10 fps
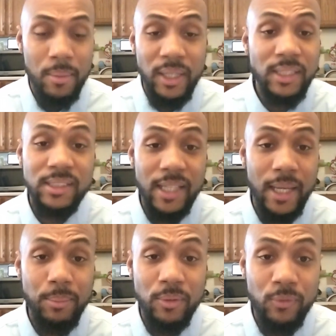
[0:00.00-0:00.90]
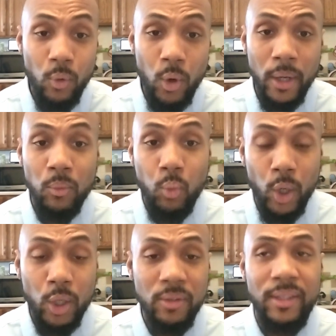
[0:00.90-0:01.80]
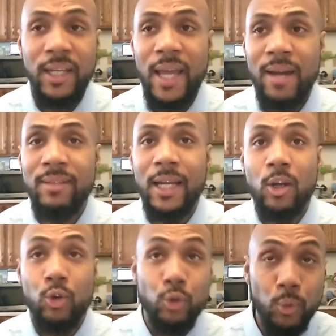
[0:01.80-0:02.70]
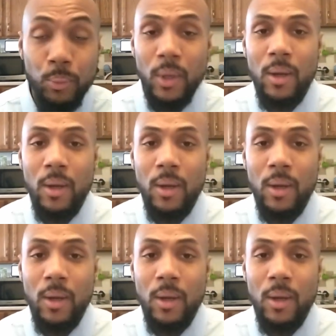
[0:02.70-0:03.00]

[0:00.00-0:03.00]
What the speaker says: Each day before work, they'd have like a group